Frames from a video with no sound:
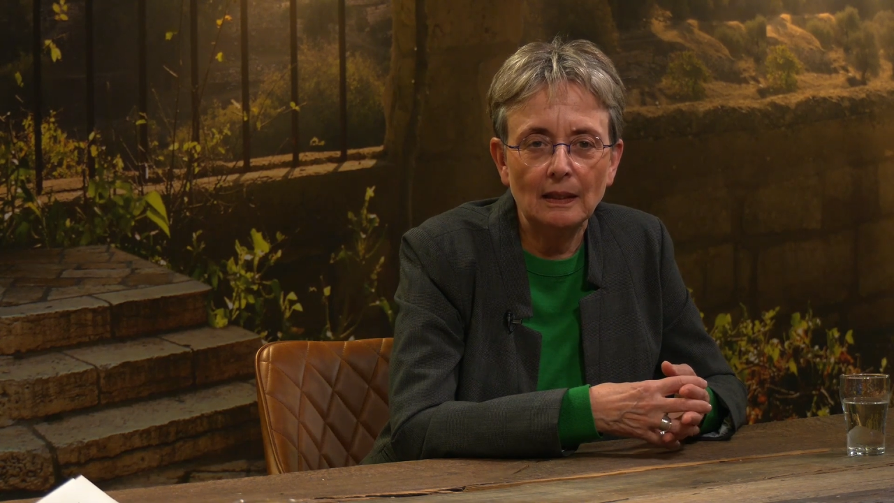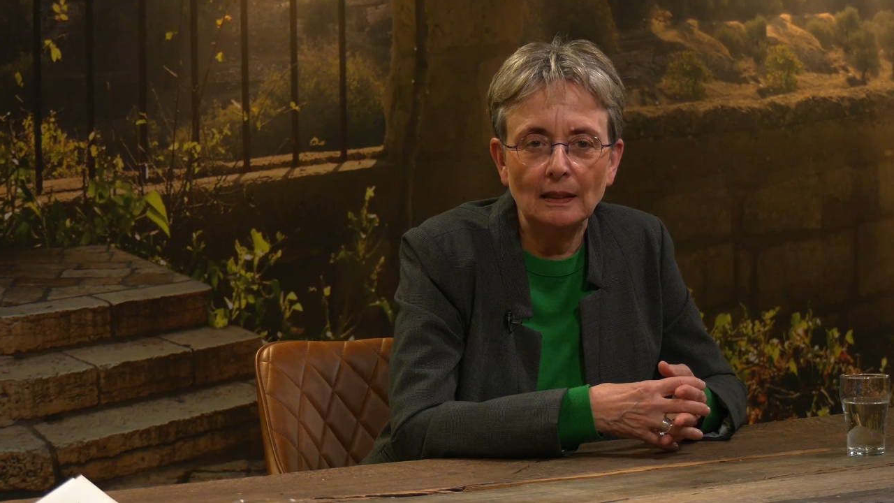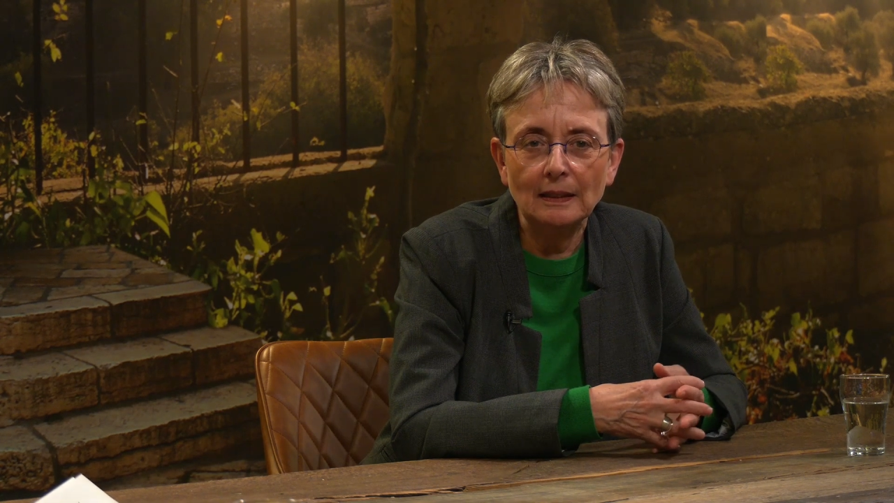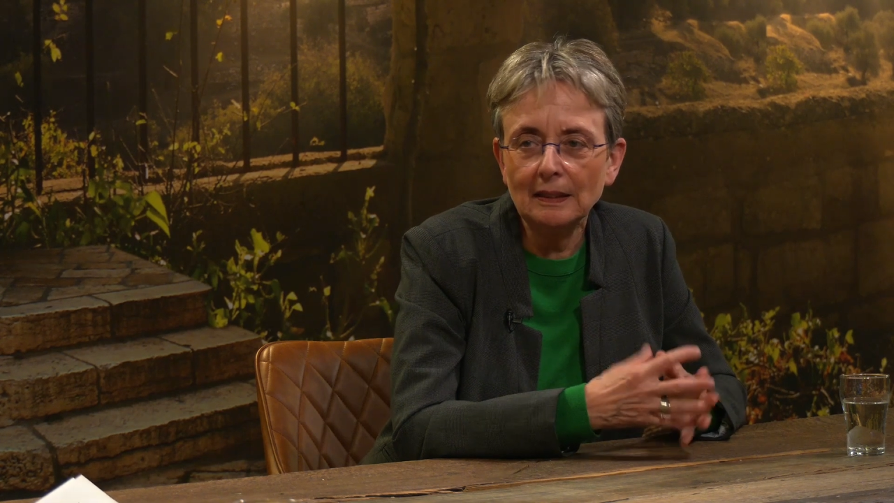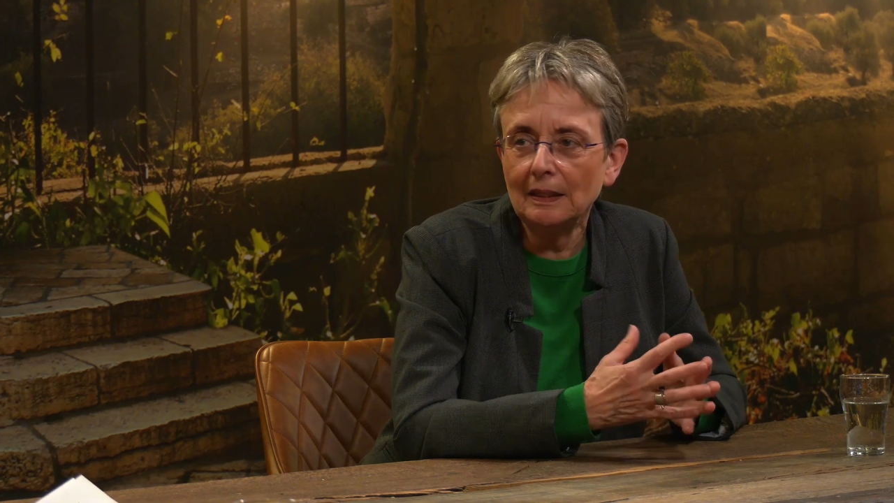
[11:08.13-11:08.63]

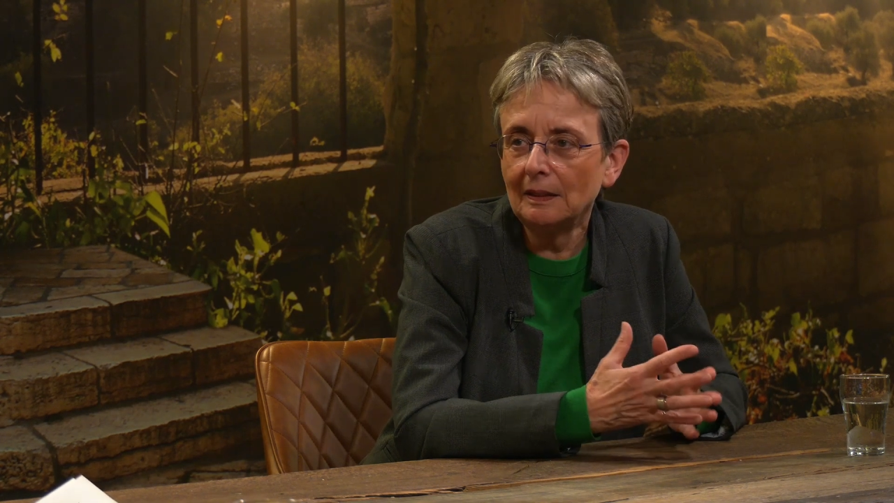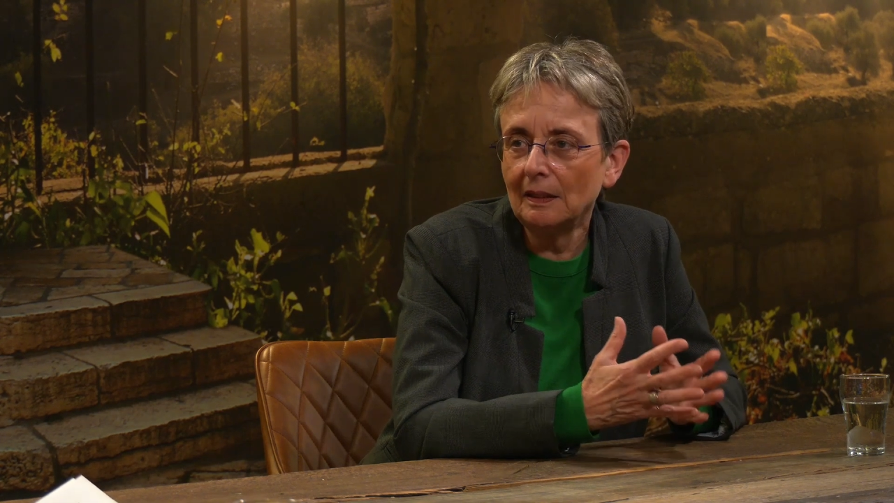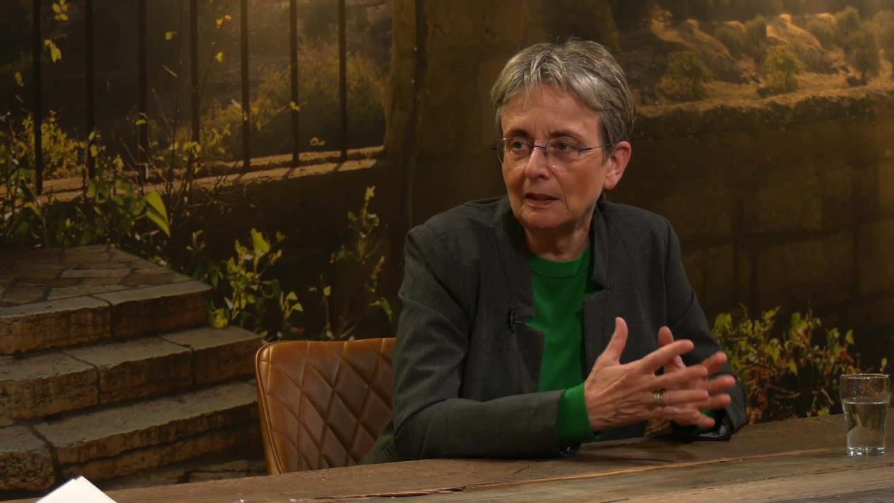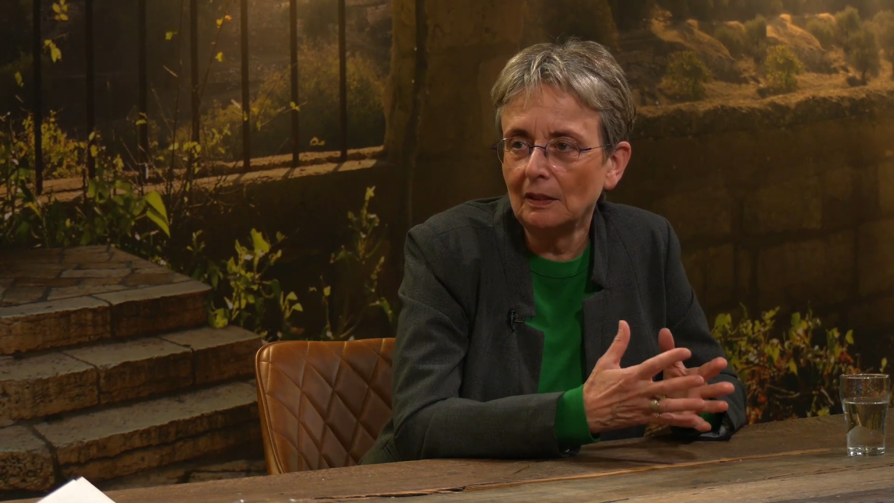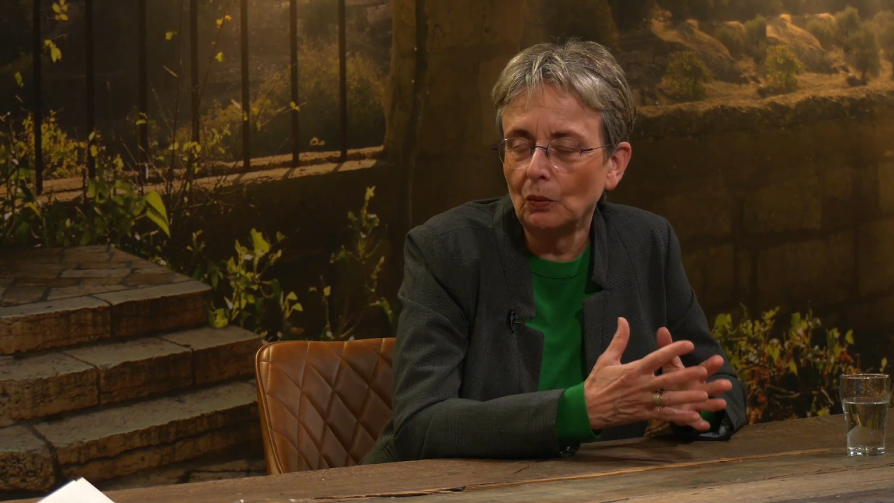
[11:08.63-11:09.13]
this is the
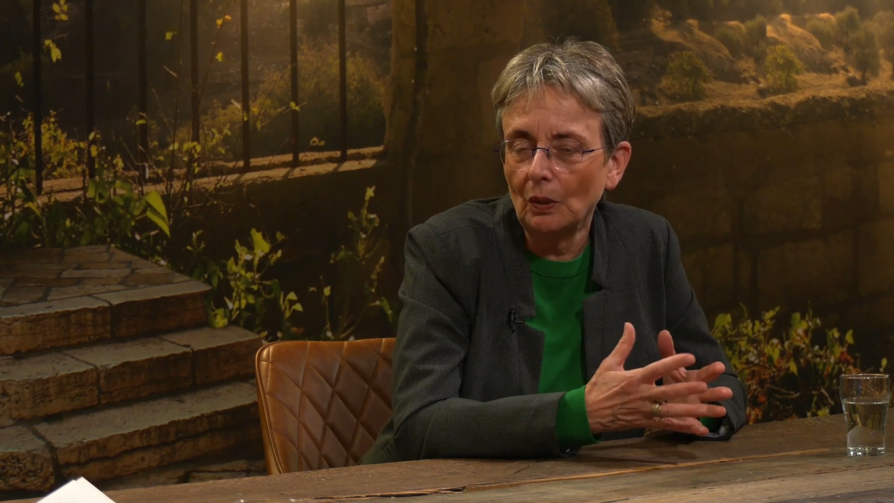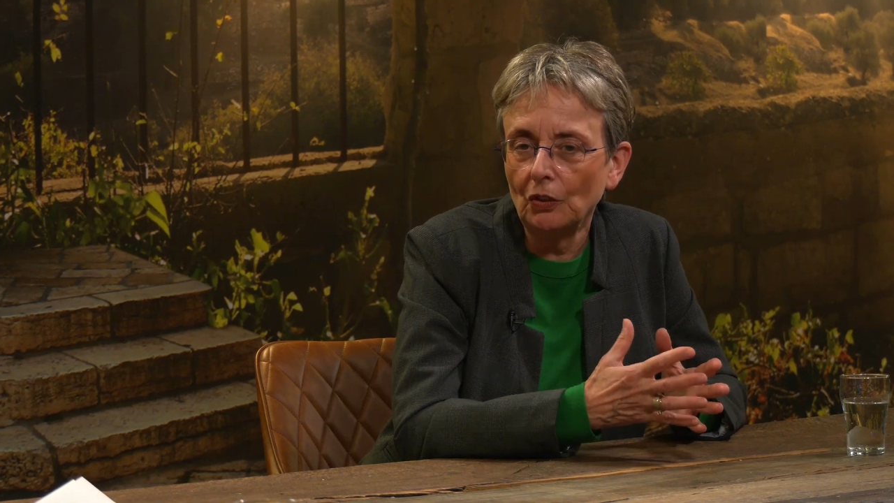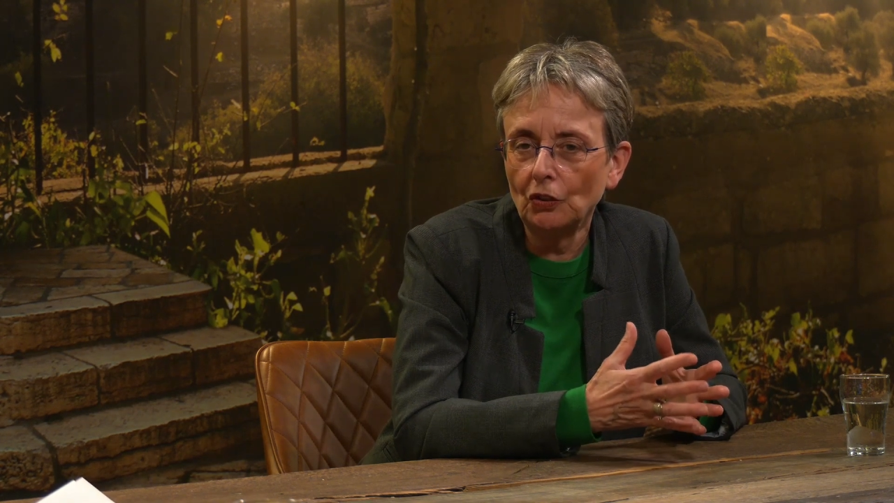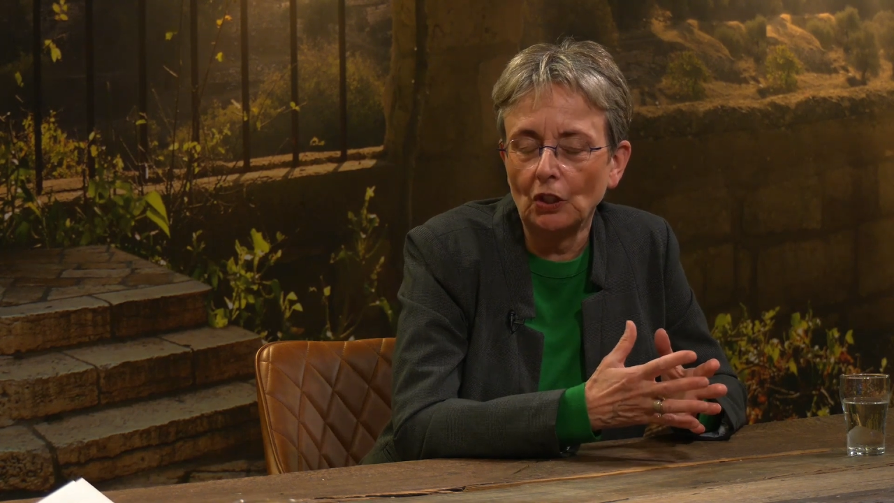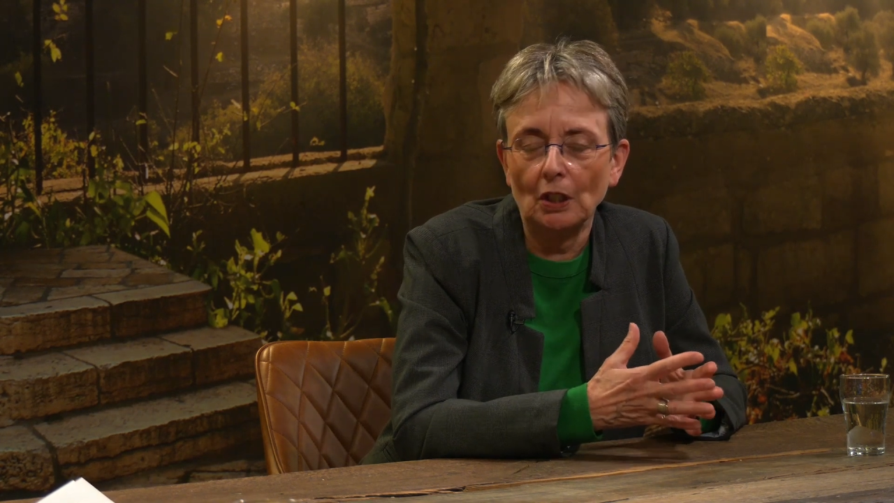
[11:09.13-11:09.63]

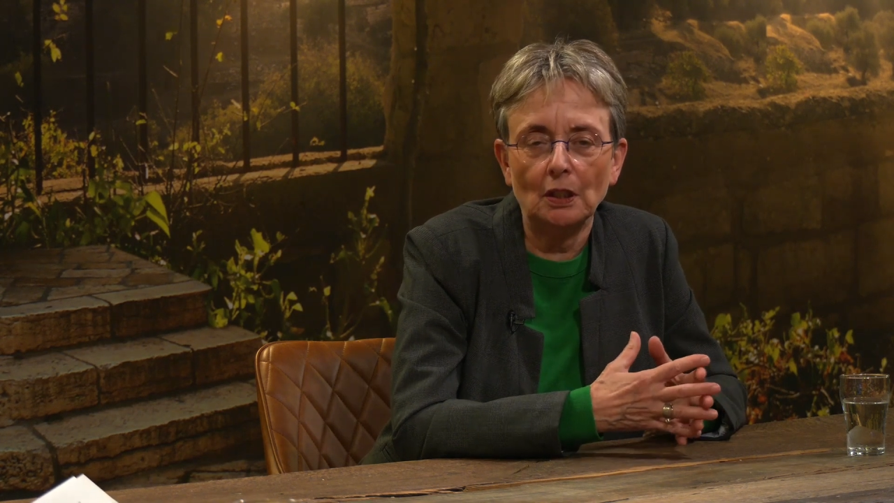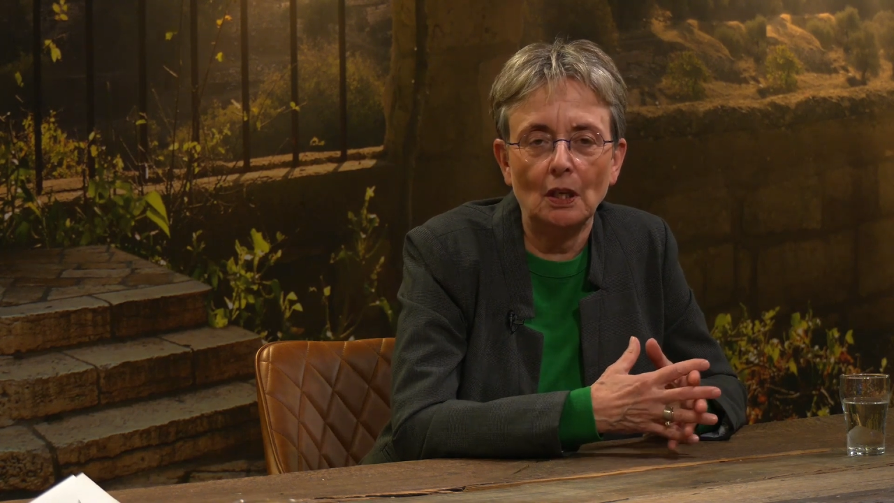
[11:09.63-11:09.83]
situation.